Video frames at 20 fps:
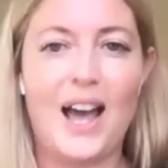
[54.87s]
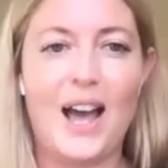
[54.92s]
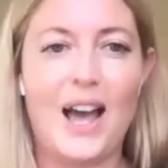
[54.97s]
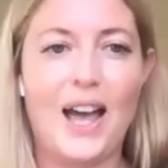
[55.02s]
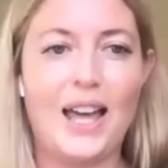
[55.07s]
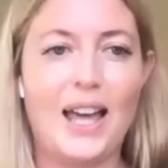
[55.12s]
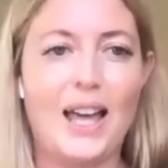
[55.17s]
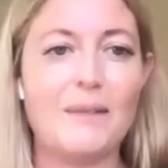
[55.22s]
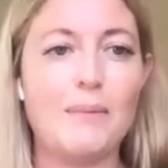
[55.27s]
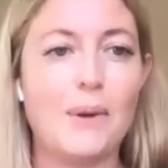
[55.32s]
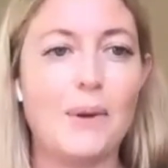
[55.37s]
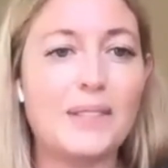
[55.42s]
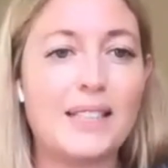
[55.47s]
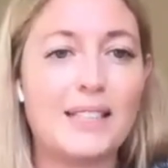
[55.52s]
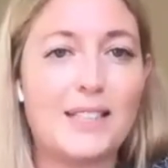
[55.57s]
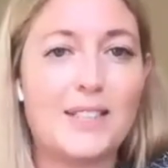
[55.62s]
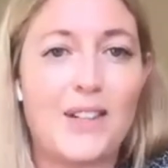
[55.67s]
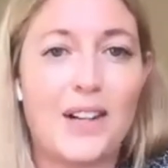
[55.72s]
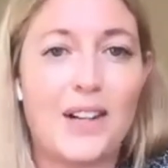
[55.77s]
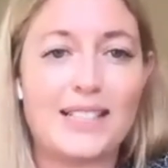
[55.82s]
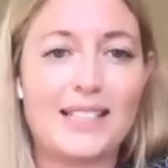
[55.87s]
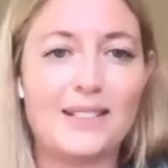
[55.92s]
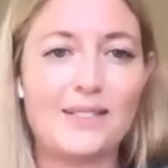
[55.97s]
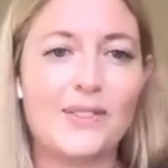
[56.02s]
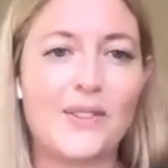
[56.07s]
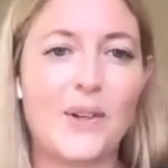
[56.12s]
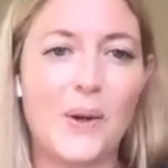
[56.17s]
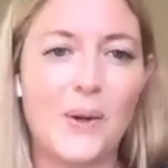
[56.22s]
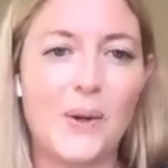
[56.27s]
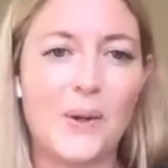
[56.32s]
uh, and most
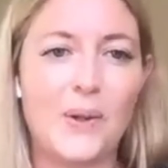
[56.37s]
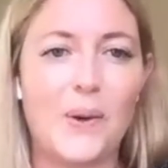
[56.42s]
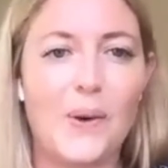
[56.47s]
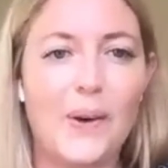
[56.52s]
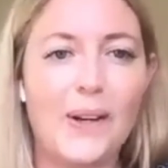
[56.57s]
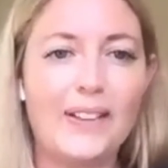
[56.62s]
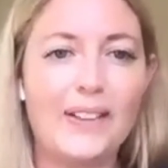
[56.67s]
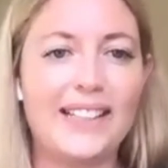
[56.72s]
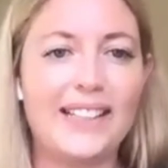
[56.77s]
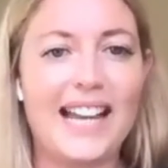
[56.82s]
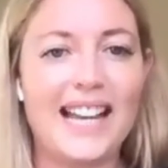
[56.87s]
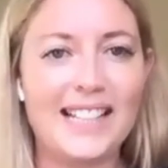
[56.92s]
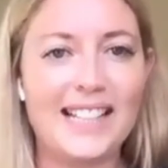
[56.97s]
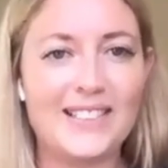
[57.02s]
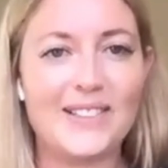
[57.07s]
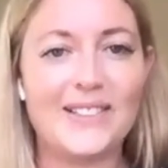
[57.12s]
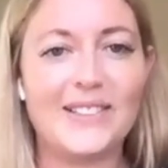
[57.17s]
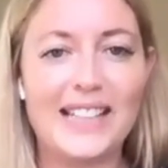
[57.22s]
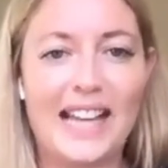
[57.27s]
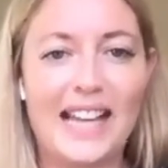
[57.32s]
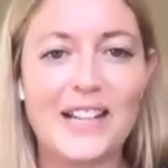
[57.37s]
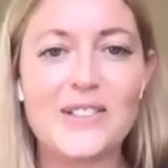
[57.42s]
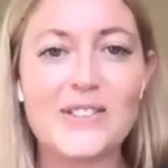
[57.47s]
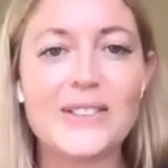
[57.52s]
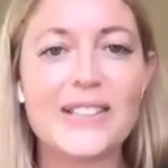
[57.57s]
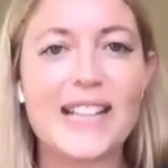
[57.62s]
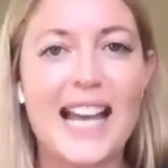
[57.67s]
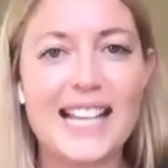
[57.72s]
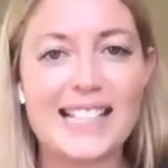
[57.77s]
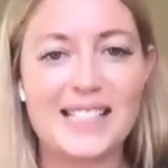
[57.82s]
destructive coal, oil, and natural,
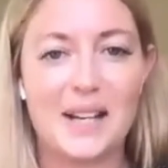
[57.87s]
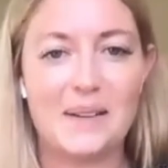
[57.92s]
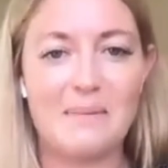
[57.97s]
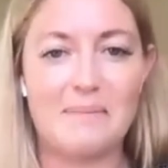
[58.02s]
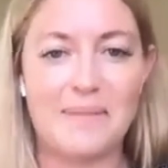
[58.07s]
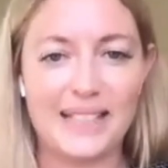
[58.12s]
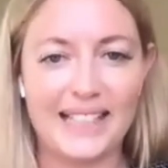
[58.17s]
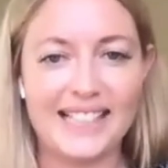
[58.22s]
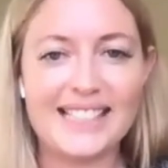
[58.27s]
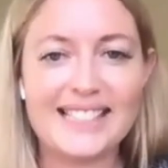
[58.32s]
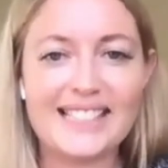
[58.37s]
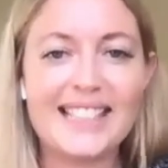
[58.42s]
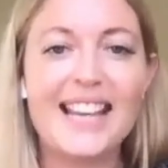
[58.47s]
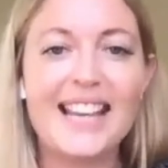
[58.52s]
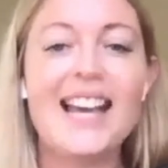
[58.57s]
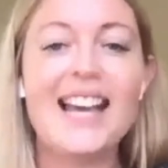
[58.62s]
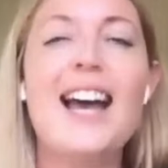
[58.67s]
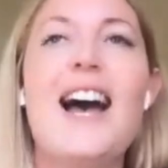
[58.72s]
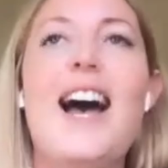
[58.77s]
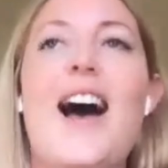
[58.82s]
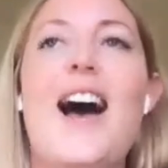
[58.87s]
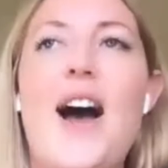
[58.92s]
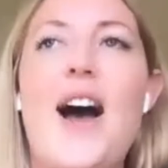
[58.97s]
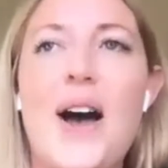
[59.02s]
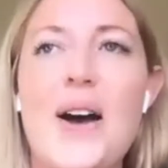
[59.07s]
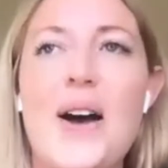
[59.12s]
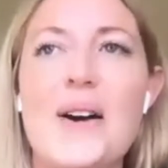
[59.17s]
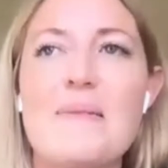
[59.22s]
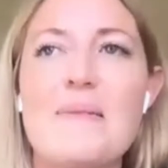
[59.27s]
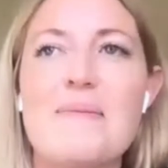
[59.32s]
natural gas companies.
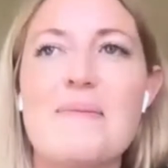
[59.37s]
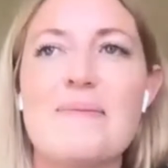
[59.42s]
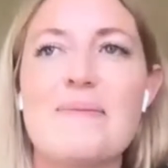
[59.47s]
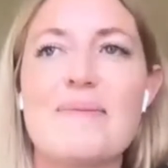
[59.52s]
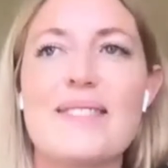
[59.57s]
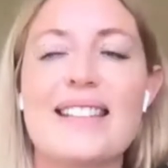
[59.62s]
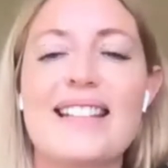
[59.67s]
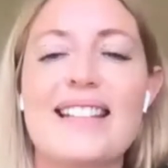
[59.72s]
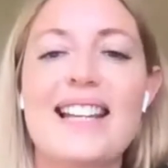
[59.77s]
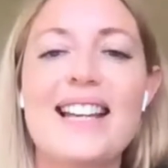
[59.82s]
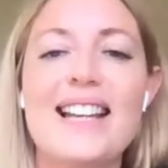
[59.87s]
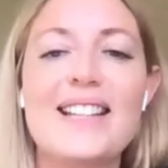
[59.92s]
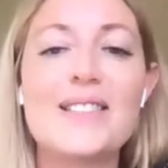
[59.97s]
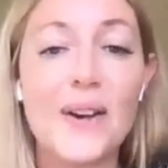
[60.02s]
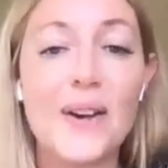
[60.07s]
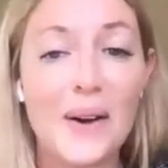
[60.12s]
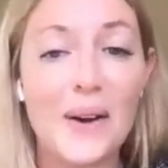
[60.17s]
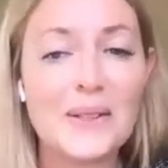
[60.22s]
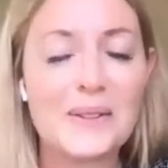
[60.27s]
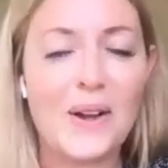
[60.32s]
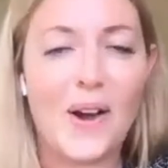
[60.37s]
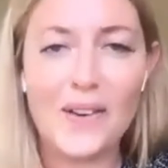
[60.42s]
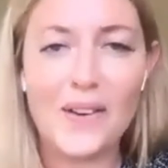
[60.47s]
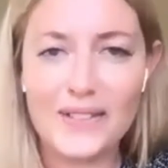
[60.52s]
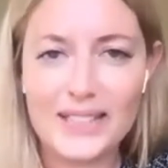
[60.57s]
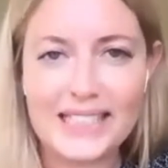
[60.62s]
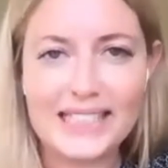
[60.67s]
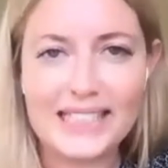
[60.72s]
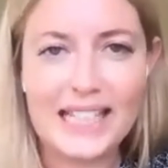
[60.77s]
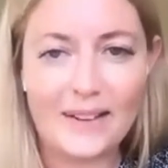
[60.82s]
Um, so I was
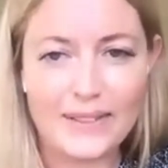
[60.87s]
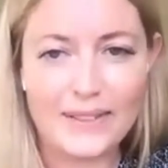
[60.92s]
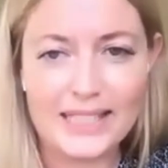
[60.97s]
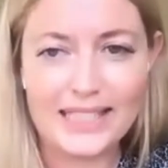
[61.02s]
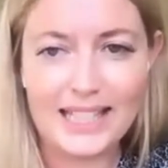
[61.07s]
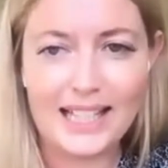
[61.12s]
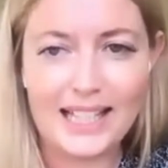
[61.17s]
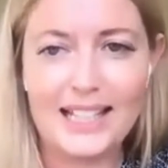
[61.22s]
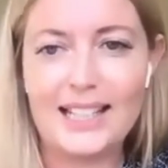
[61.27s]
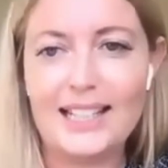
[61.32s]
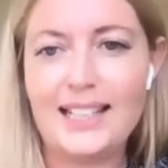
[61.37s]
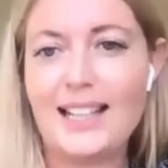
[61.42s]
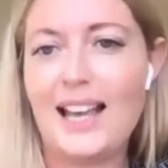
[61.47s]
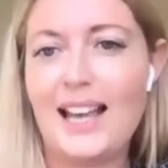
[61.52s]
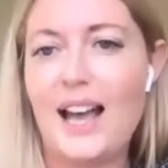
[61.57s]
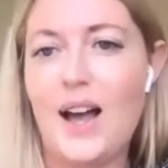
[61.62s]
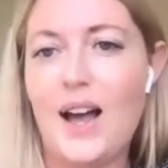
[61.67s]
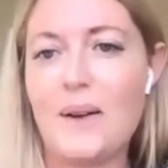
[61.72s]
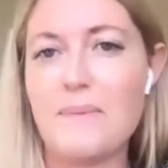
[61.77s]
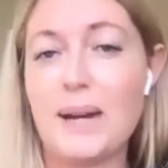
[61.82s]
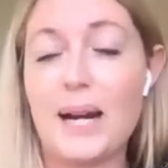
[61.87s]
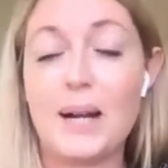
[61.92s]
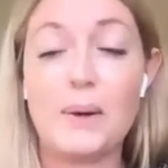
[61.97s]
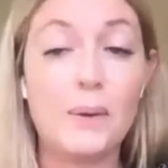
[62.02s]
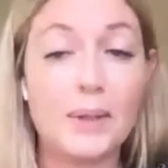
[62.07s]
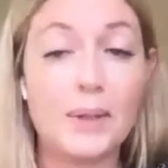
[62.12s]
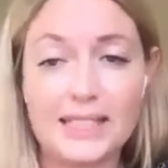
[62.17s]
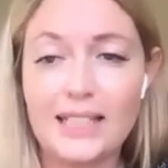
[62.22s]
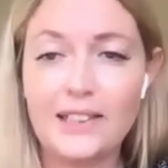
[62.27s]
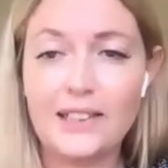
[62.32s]
obviously devastated, um, but I
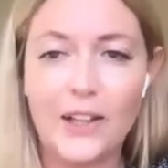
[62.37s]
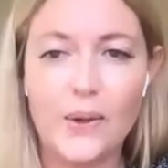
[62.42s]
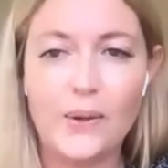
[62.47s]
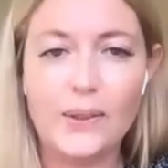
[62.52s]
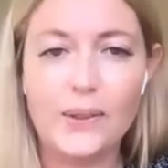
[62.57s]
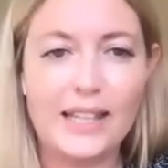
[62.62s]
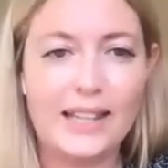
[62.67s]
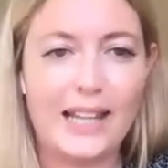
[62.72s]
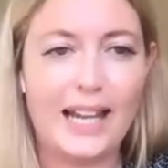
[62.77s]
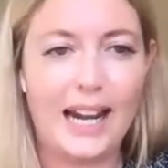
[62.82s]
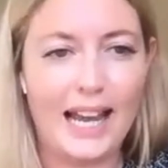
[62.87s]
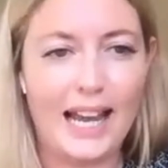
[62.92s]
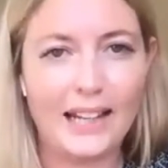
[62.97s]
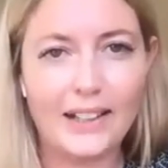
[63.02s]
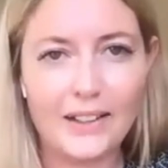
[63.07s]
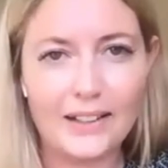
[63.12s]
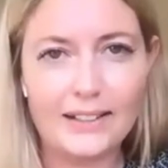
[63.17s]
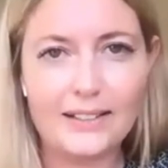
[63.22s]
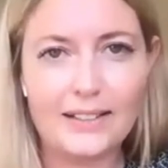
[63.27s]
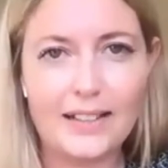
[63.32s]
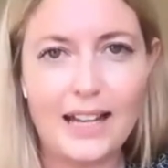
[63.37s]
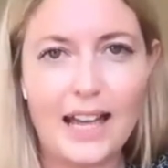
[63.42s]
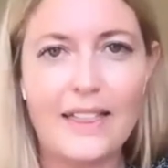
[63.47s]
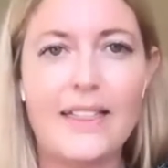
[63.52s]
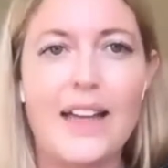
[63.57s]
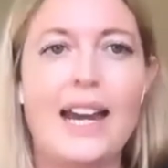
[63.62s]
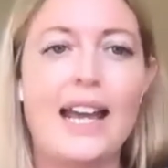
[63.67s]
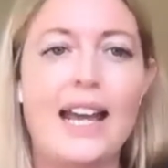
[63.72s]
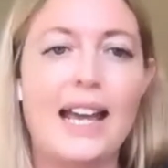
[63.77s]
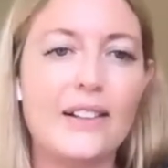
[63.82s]
wasn't alone in that anger. And
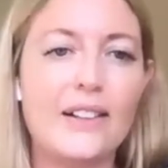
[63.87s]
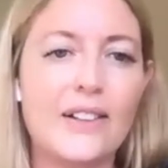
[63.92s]
that